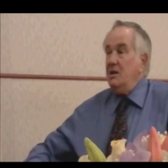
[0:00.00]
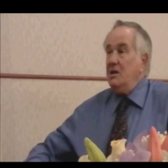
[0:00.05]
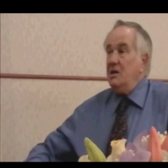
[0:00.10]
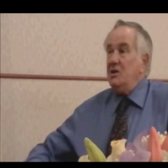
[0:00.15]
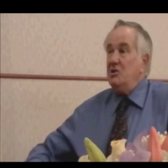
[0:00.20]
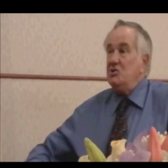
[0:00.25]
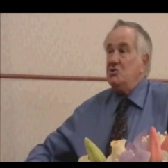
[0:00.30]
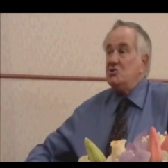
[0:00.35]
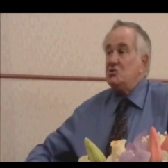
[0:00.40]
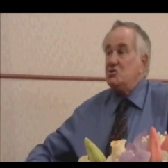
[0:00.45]

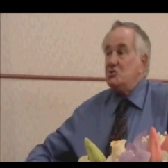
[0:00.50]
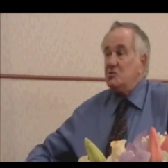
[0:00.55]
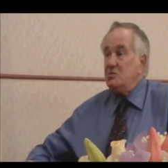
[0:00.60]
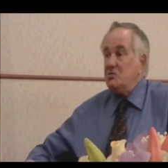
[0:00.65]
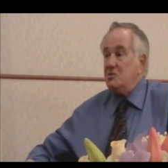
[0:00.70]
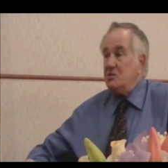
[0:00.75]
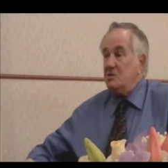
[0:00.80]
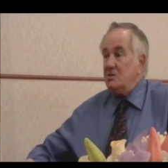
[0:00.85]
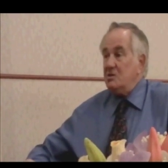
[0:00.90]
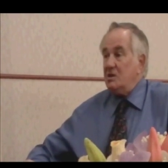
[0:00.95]
Each
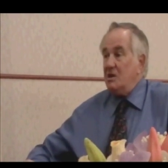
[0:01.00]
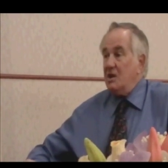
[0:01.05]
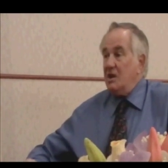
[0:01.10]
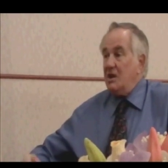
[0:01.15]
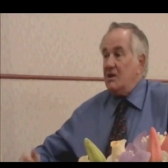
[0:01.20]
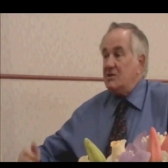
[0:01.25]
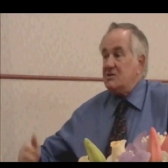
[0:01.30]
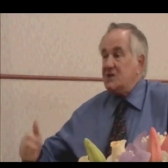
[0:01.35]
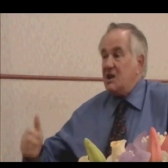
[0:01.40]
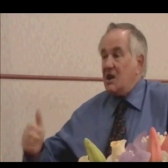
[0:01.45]
student
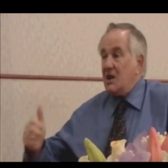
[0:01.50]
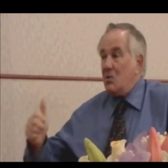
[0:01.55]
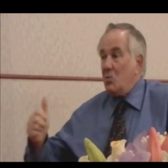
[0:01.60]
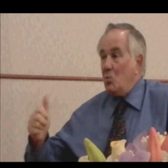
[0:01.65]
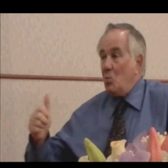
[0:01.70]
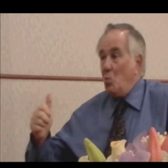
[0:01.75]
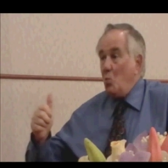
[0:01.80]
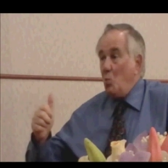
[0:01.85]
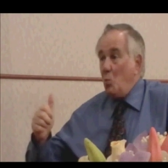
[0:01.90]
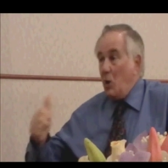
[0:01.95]
has
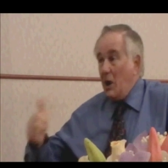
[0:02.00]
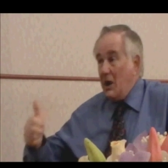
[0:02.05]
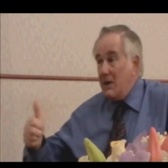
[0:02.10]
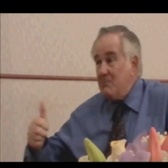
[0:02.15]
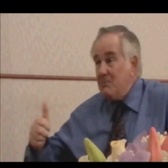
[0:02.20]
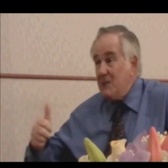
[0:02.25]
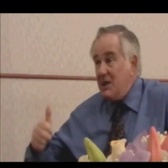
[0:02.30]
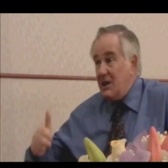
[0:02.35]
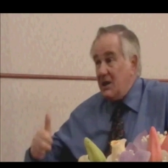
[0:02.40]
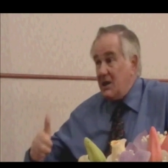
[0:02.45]
gotten
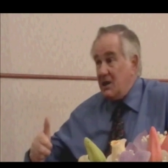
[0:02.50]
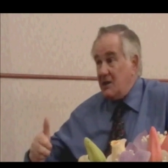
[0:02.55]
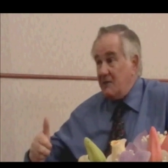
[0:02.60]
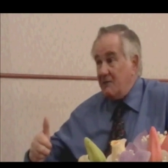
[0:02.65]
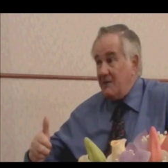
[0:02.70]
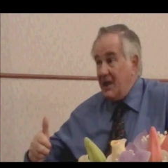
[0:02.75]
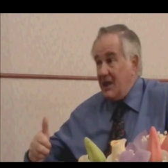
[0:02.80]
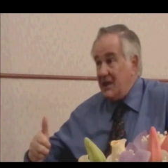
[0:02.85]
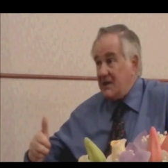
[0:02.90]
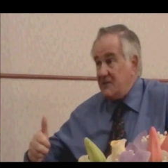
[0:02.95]
1 minute
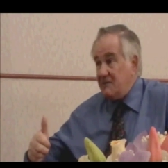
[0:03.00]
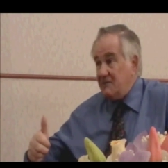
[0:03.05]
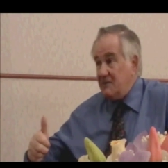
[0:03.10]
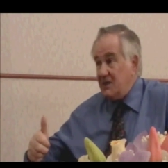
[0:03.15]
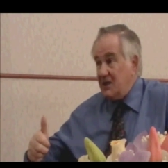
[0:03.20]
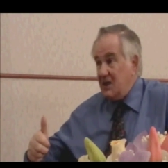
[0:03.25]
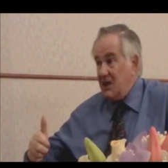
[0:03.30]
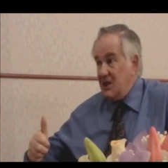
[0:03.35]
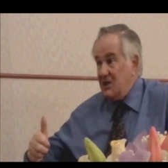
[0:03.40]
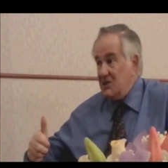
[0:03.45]
of active
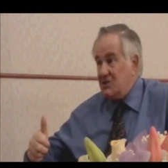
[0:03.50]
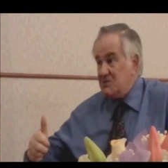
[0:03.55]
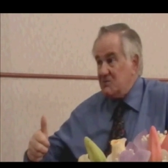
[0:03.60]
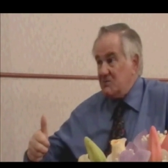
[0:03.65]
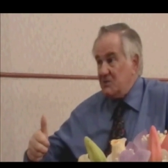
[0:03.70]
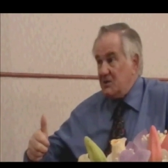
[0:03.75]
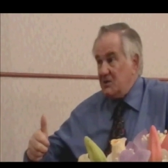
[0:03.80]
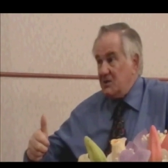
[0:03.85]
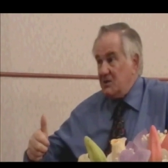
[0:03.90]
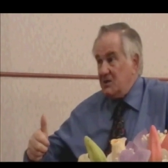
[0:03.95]

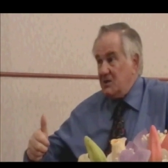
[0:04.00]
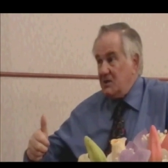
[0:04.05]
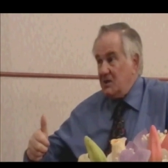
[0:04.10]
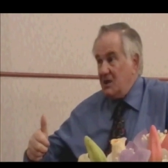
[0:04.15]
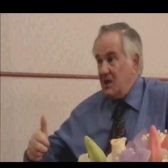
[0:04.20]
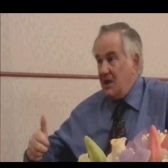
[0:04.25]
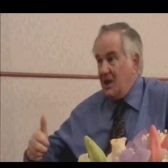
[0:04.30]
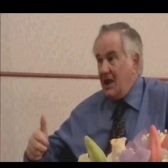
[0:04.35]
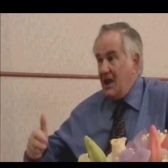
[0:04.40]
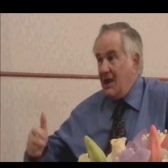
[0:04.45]
engagement
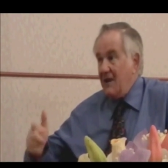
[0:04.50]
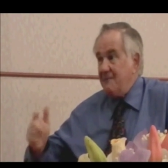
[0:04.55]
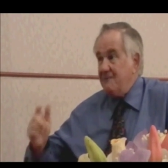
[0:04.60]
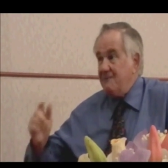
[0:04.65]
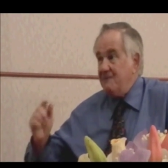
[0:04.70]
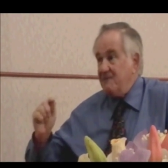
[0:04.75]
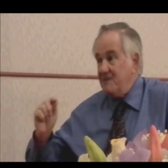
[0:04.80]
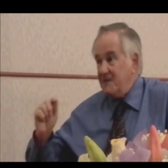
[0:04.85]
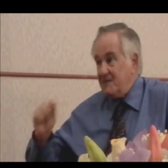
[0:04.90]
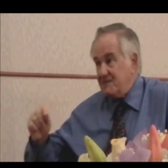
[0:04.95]
and
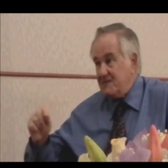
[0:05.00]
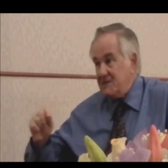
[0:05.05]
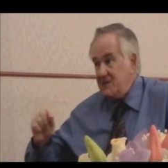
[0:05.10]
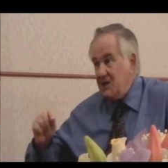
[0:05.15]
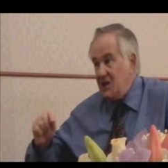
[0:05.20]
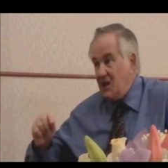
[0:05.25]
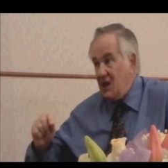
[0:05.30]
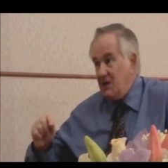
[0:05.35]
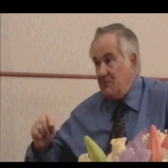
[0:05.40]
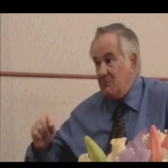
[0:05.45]

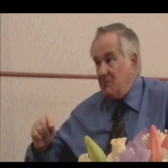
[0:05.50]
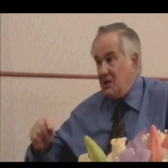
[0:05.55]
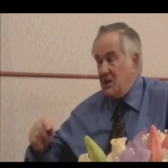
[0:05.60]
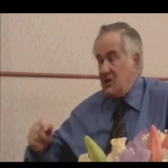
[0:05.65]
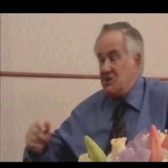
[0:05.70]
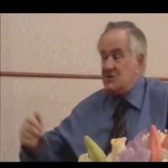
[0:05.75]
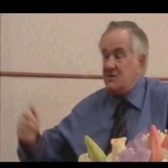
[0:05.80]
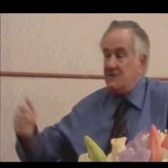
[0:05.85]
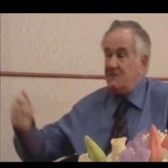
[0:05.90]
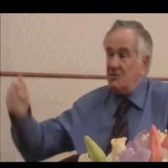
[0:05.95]
59
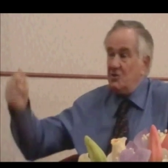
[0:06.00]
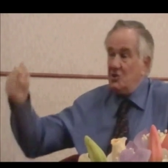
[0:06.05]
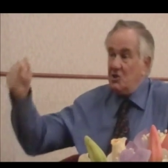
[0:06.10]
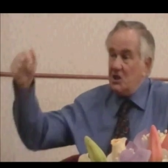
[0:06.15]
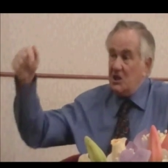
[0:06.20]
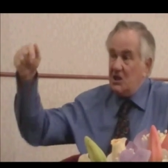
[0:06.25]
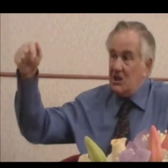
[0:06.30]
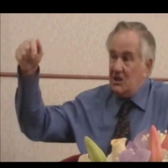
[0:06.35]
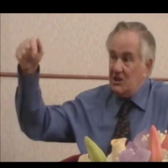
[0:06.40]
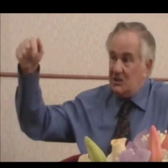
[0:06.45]
minutes of
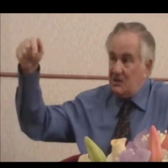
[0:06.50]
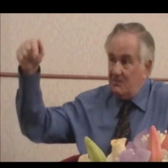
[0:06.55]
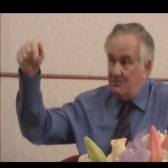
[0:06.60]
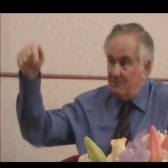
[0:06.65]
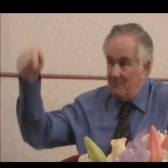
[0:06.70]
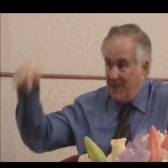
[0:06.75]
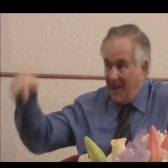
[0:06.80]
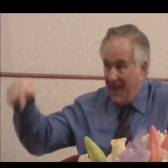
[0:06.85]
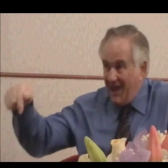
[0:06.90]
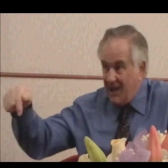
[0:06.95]
looking at the
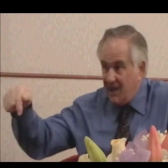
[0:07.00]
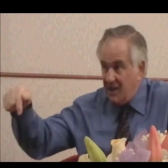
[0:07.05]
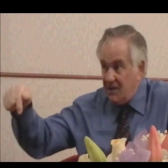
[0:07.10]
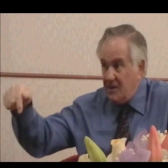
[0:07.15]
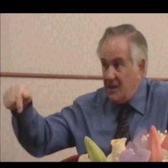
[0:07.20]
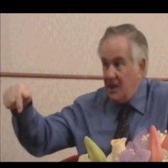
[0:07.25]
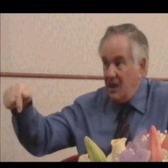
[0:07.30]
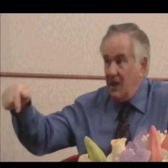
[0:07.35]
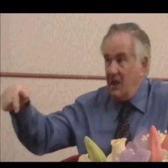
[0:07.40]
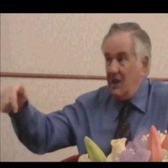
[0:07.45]
back of
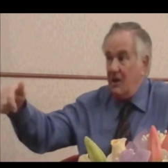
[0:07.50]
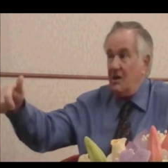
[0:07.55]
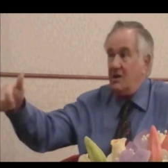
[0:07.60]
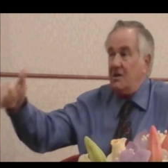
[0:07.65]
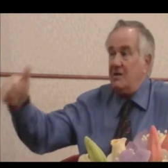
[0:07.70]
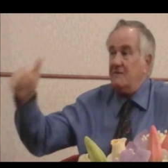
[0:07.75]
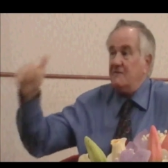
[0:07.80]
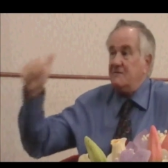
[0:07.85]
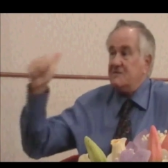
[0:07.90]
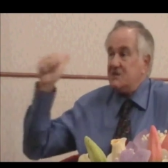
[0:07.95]
the
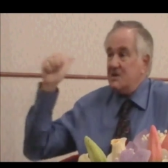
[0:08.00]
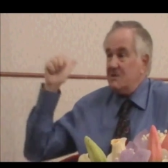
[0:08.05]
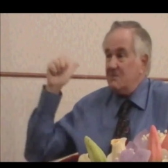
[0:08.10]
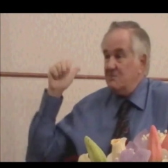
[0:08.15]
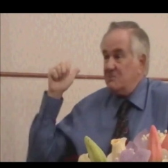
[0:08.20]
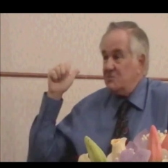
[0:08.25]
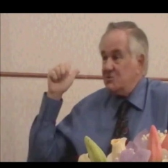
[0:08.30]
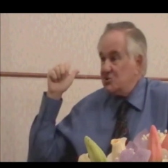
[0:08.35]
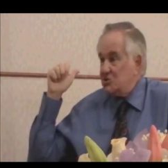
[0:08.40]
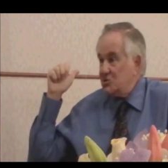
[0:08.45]
head of
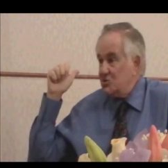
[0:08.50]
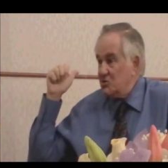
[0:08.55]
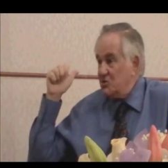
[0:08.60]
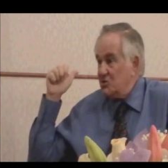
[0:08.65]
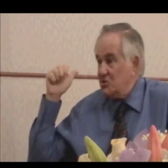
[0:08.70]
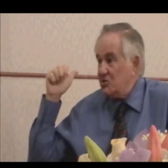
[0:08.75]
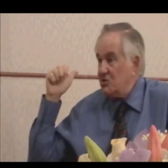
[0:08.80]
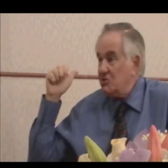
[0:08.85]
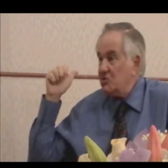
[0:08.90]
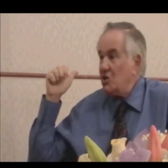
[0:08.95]
some
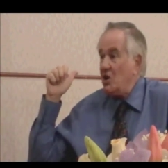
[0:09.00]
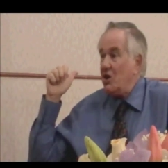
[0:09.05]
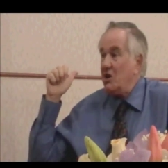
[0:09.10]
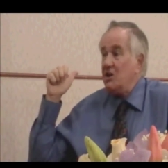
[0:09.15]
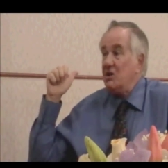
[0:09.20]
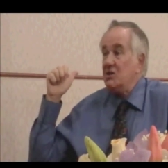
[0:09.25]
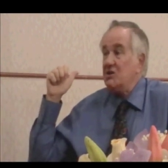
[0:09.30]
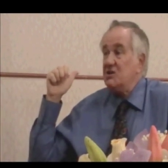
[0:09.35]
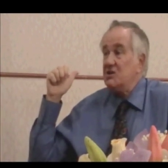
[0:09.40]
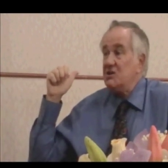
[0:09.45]
student
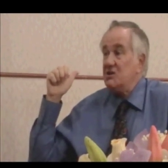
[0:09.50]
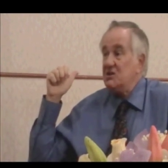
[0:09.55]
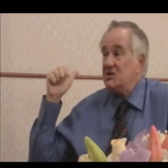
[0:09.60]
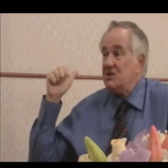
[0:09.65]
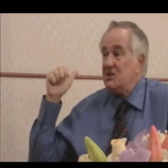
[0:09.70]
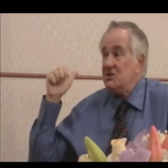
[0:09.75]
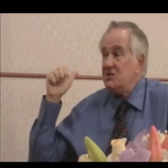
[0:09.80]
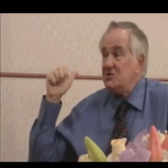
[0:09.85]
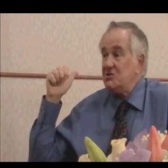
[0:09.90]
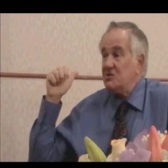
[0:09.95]
talking to the
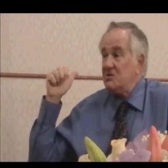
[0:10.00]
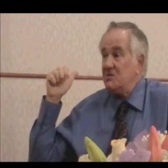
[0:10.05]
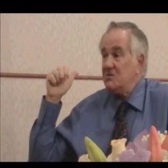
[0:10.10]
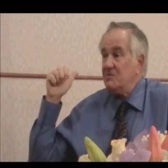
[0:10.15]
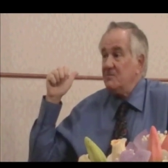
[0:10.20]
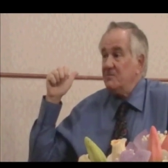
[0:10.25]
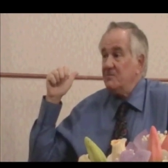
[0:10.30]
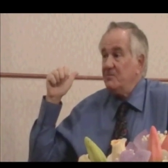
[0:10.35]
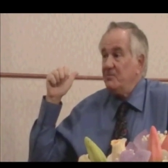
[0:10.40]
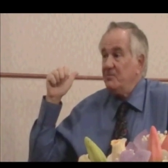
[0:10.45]
teacher.
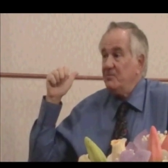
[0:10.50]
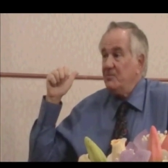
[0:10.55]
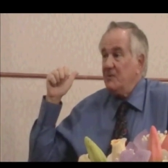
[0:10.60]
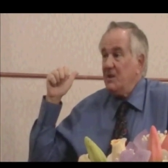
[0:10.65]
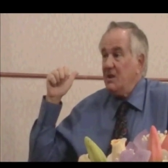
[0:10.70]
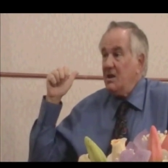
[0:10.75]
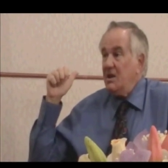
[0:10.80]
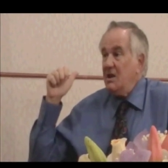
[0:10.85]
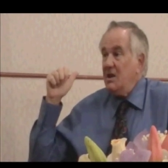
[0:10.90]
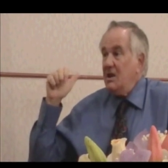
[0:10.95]

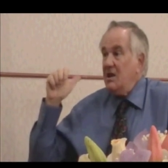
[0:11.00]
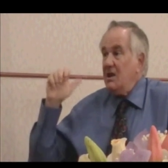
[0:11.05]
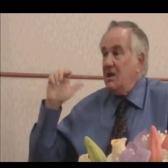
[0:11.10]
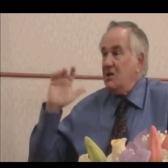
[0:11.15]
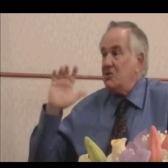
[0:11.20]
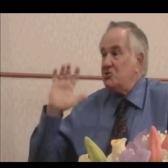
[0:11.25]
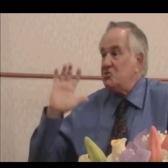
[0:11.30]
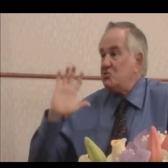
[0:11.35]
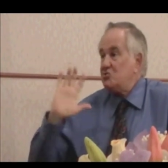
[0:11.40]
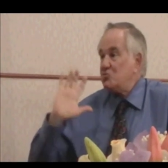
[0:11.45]

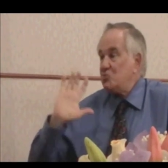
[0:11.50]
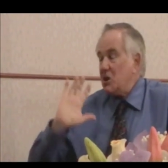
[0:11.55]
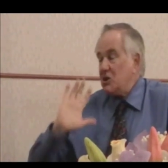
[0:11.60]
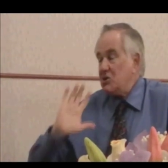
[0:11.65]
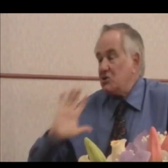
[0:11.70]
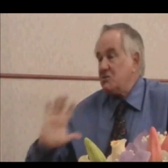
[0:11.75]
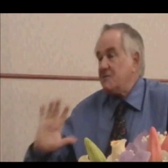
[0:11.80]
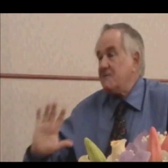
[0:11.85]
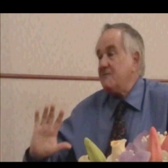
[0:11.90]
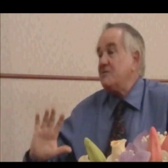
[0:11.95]
It's
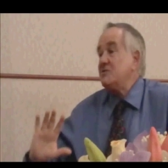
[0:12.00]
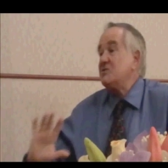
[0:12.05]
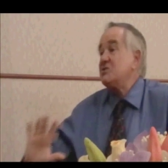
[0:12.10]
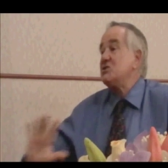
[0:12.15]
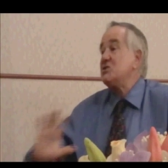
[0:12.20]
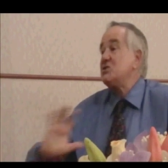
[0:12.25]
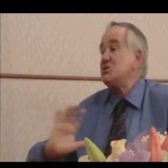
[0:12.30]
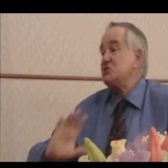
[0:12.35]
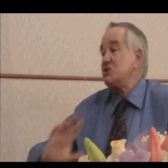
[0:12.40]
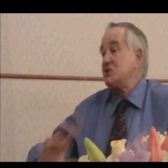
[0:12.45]
structure for
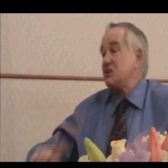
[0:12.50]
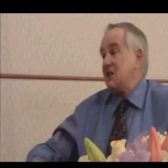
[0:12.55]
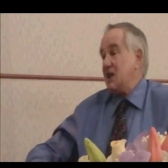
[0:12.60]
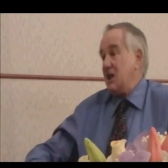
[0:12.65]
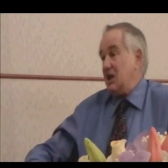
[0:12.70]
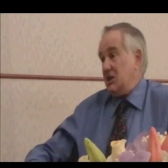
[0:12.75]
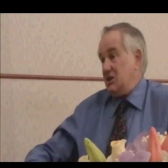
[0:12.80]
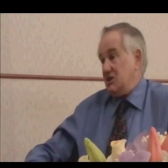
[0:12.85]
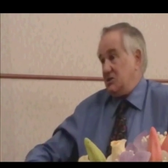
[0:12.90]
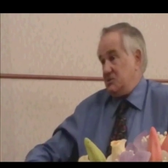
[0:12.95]

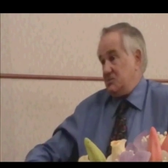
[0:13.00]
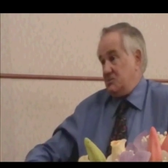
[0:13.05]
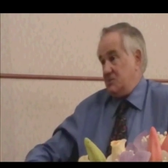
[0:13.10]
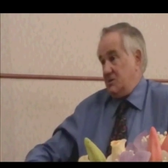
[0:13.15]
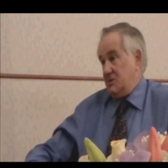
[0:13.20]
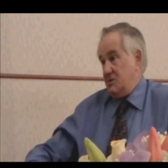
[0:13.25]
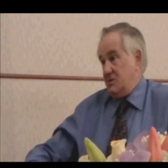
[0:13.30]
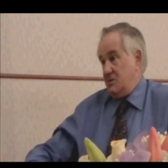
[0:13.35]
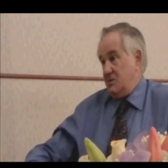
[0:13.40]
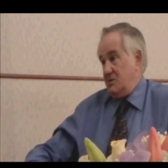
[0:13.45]
disengagement.